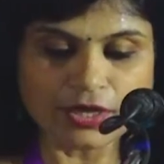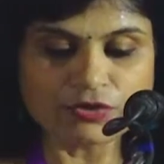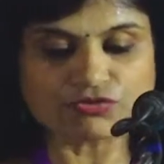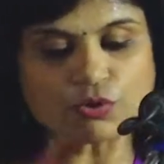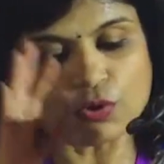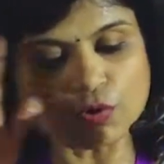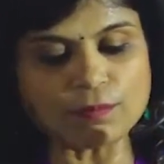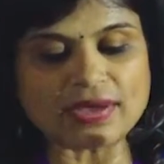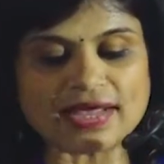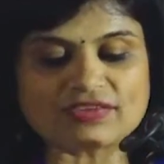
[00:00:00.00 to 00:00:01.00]
So
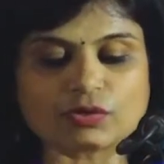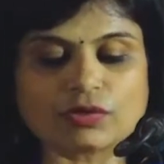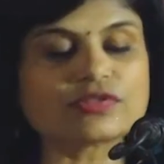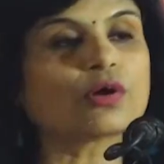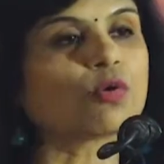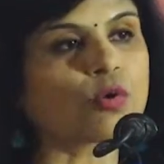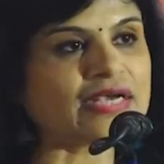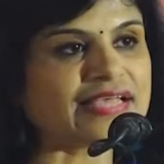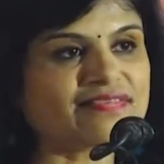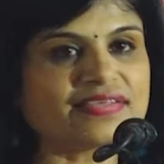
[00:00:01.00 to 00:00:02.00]
Kumbh Mela is one of the
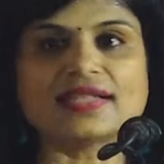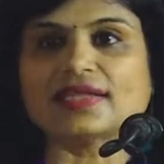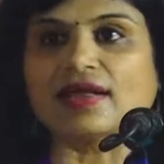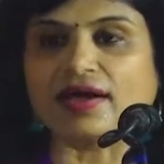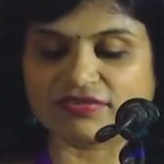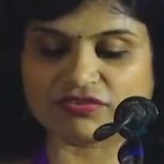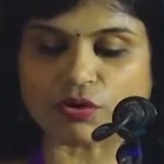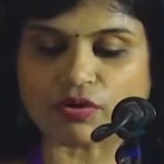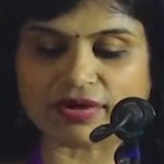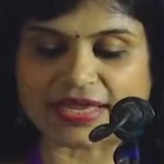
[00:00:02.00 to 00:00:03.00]
oldest and the largest
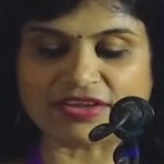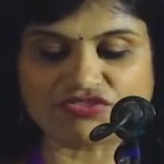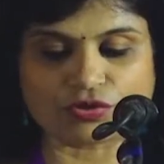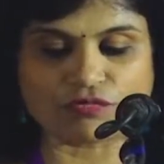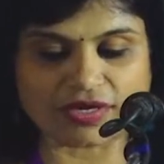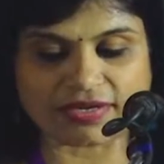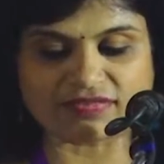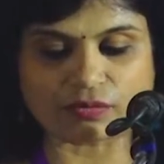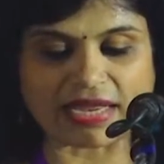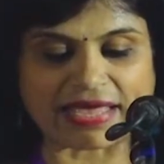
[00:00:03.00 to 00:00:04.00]
congregation of Indian
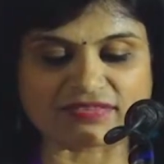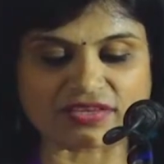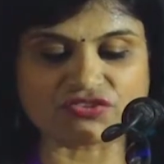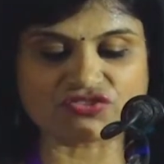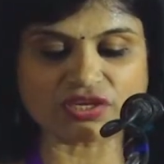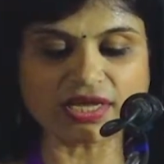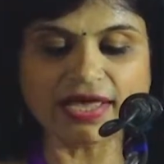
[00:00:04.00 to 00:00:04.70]
civilization.